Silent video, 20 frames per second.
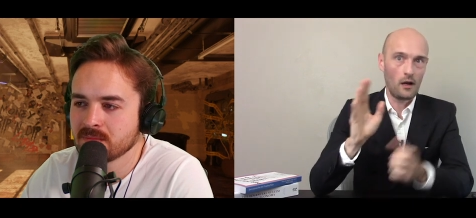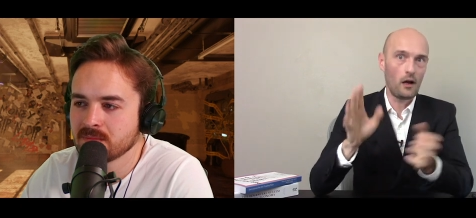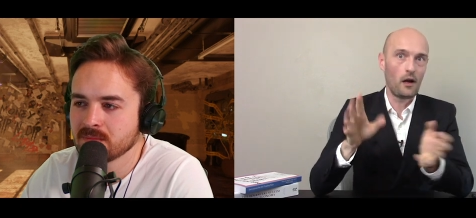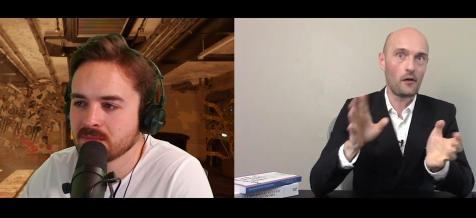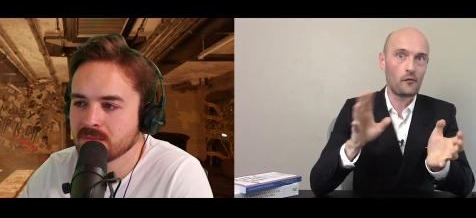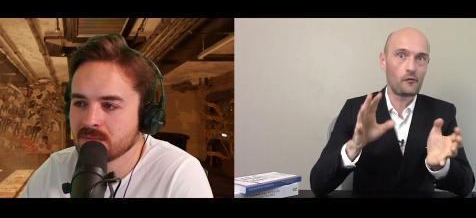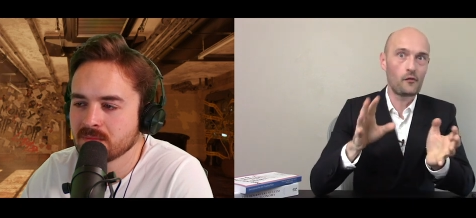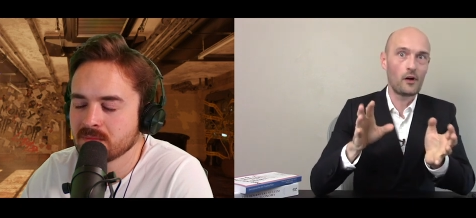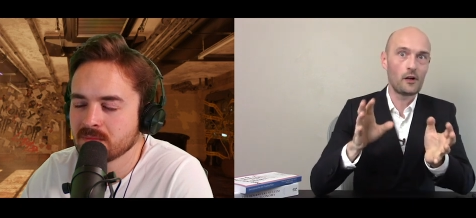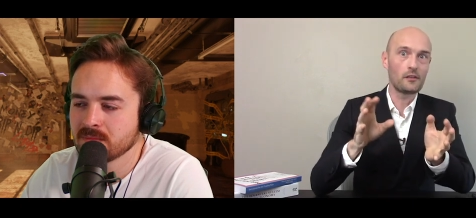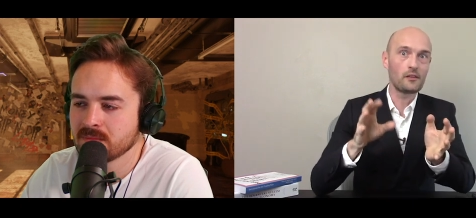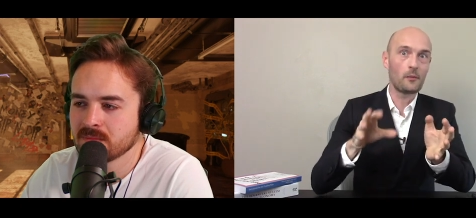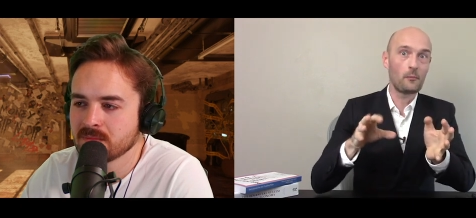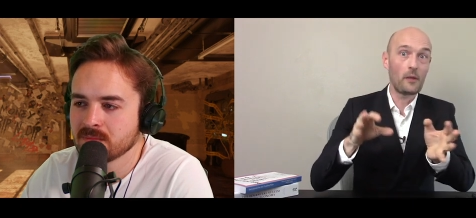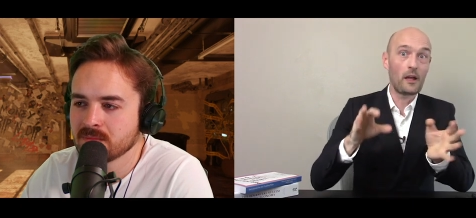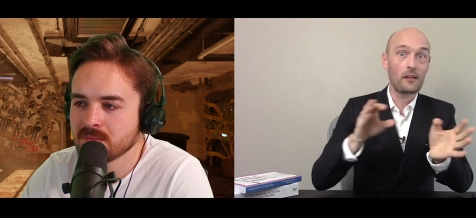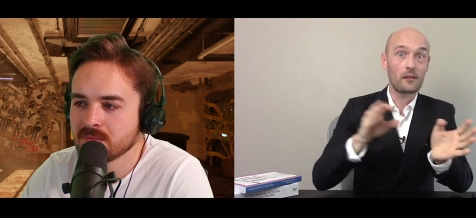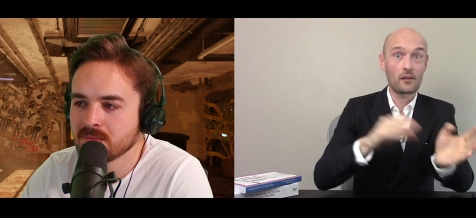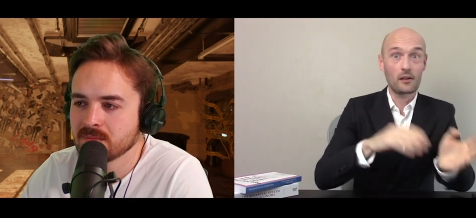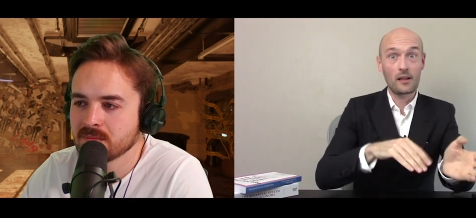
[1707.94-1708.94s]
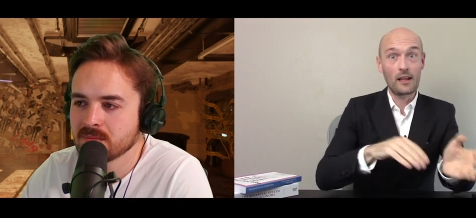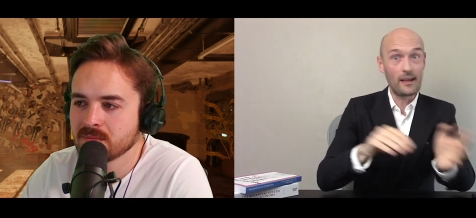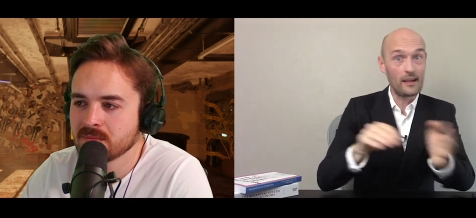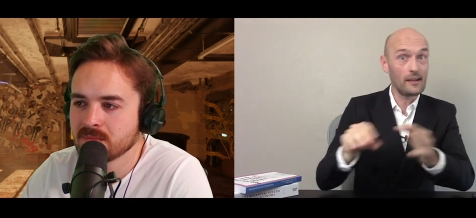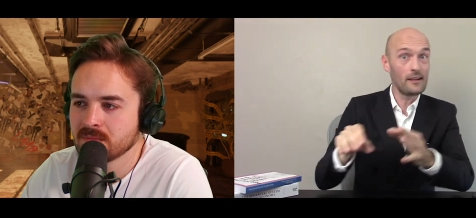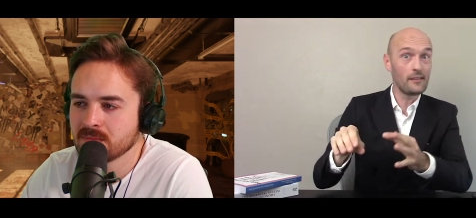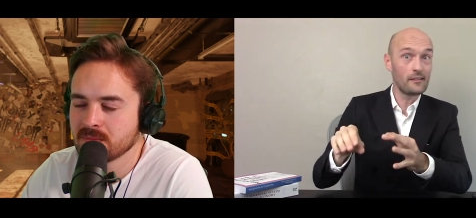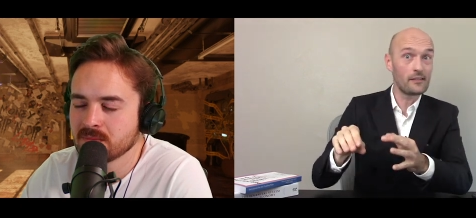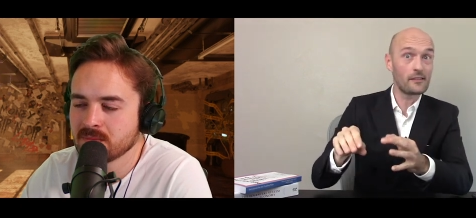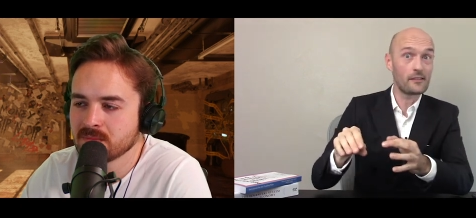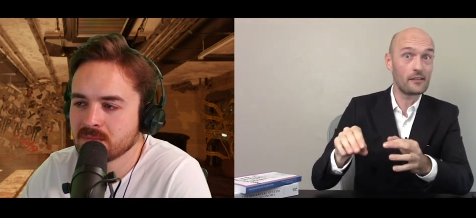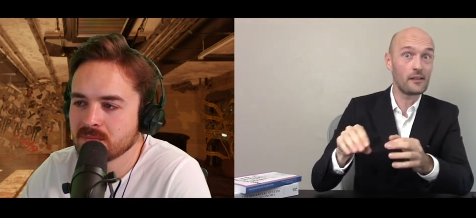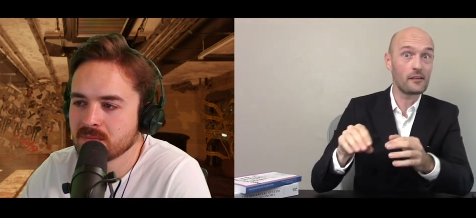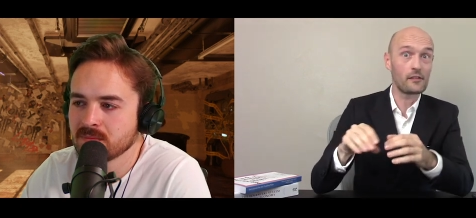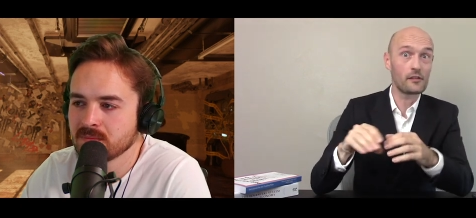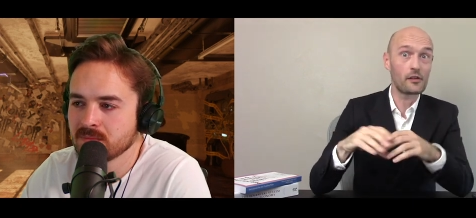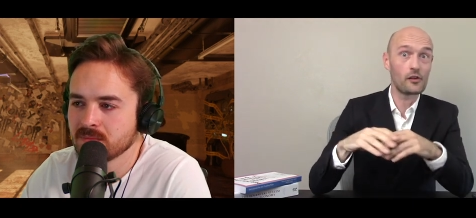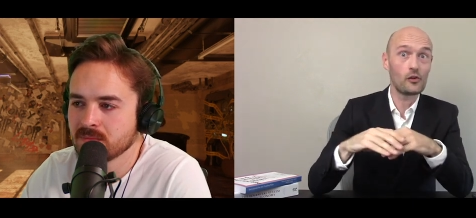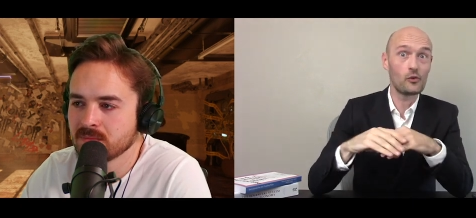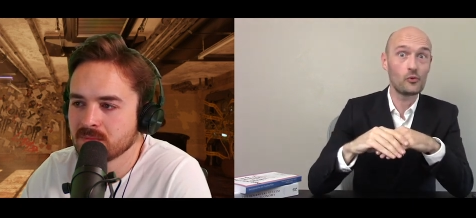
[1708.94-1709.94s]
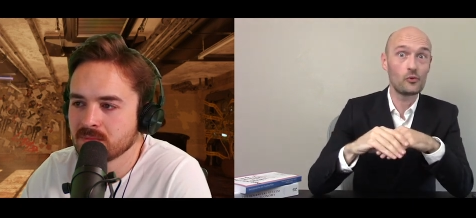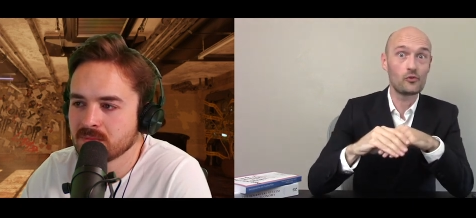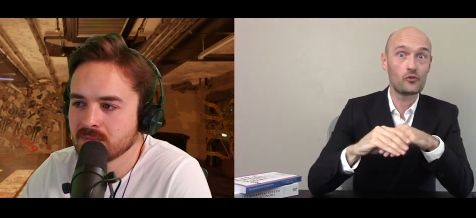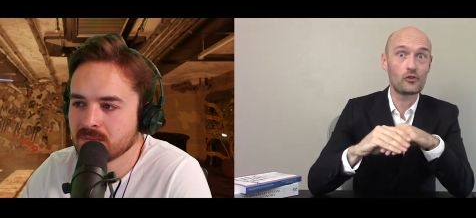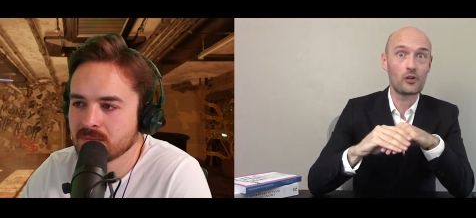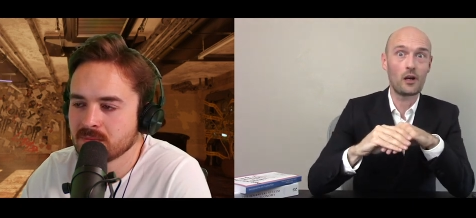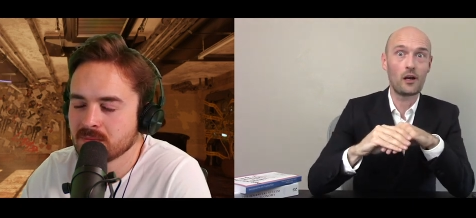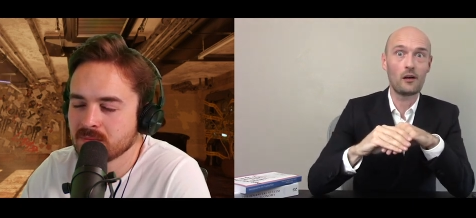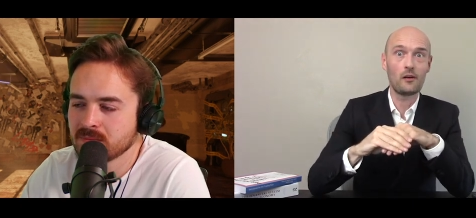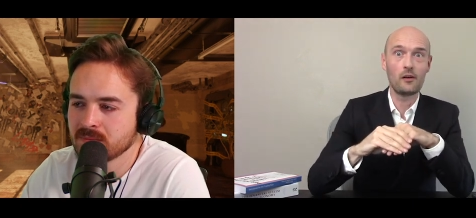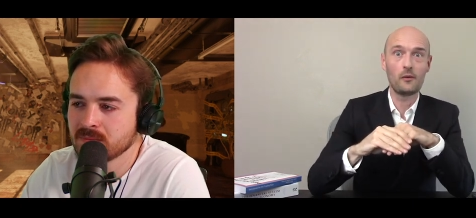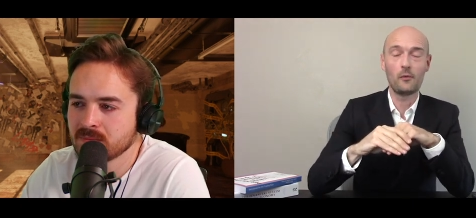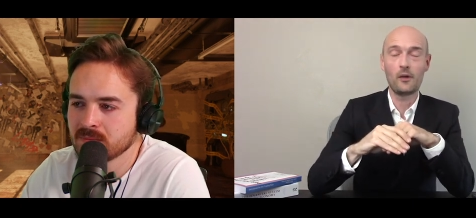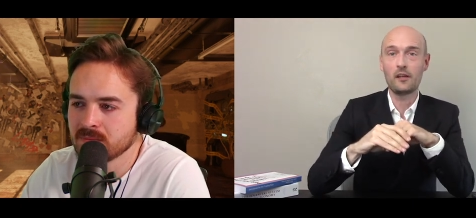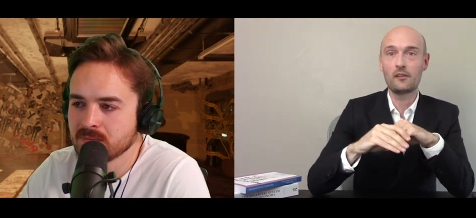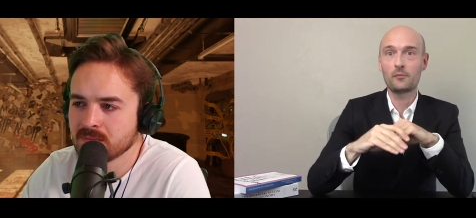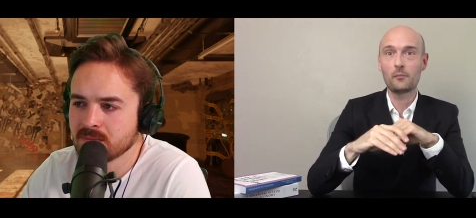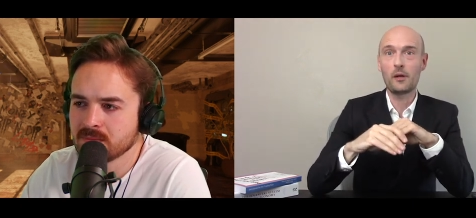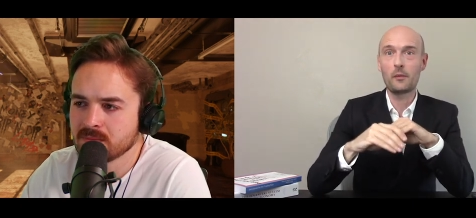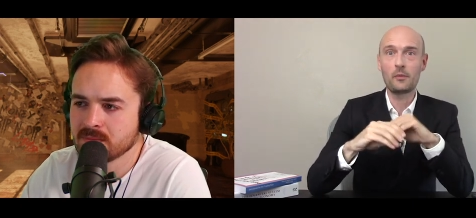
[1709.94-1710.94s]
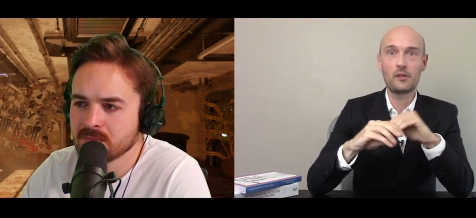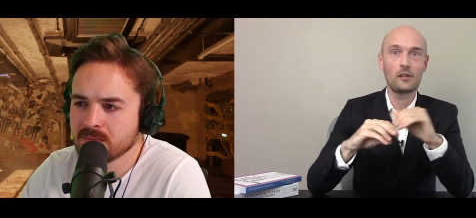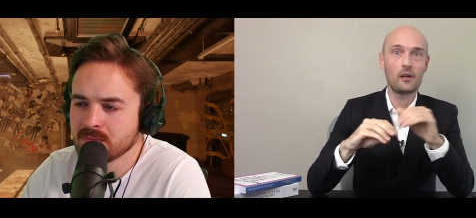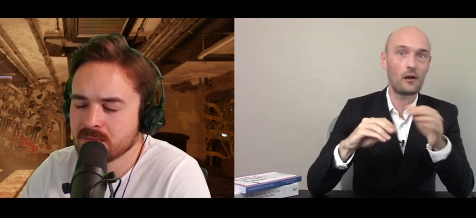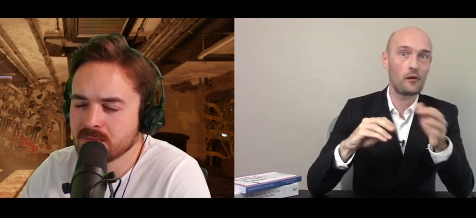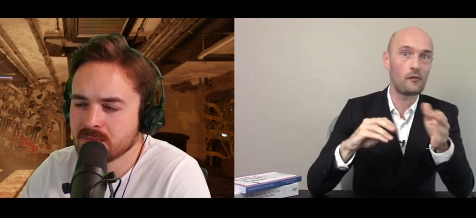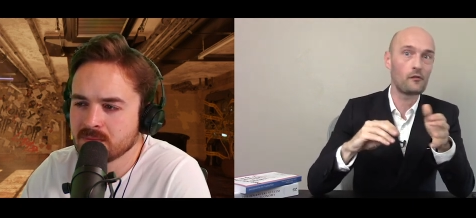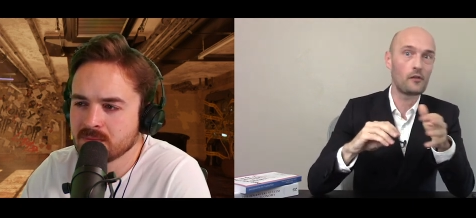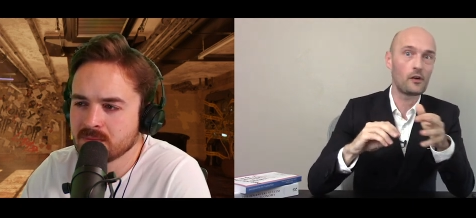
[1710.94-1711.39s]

Speaker 1: a fundamental is this huge, uh, it's maybe not a